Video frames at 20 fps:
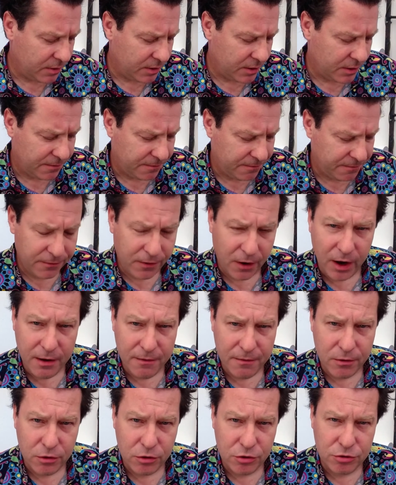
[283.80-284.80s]
It's
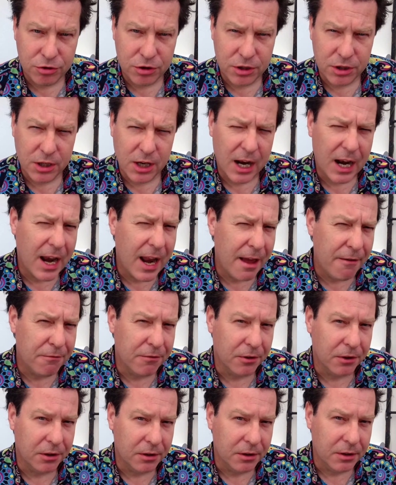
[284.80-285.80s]

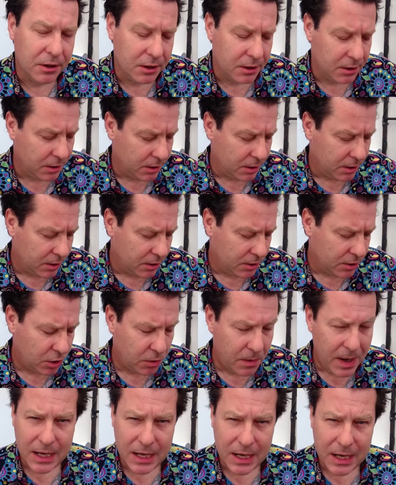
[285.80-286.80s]
511. So
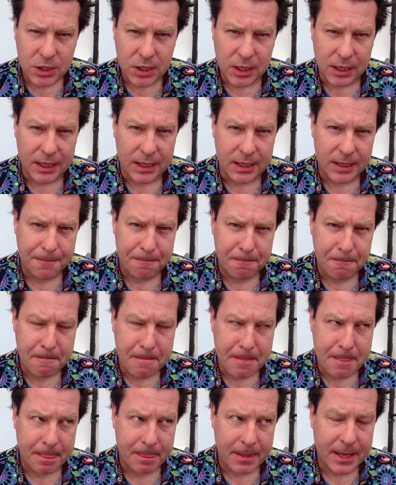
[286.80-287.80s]
actually,
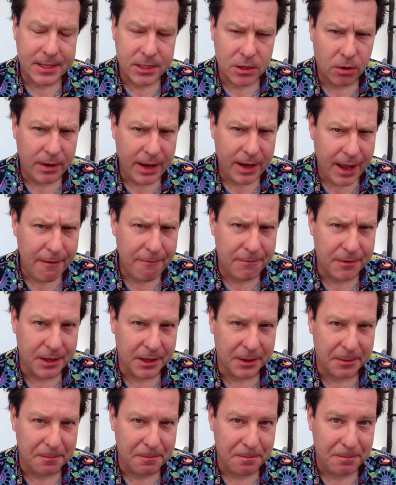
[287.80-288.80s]
it's got
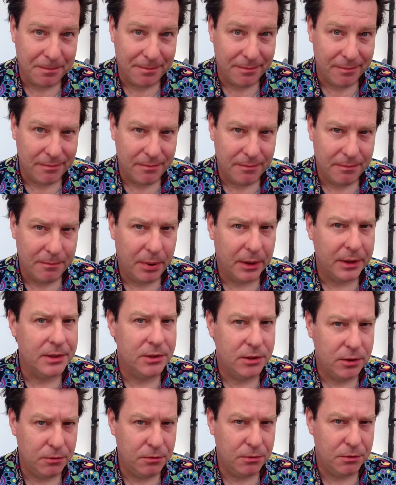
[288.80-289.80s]
heavier by
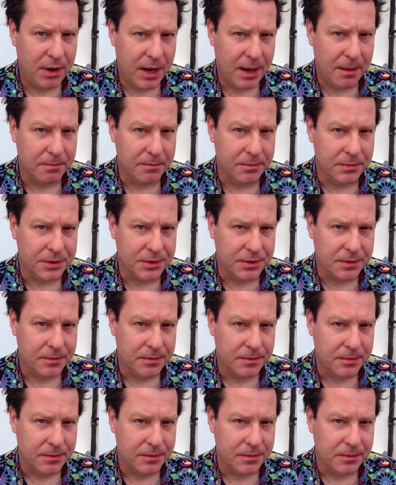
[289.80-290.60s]
2 grams.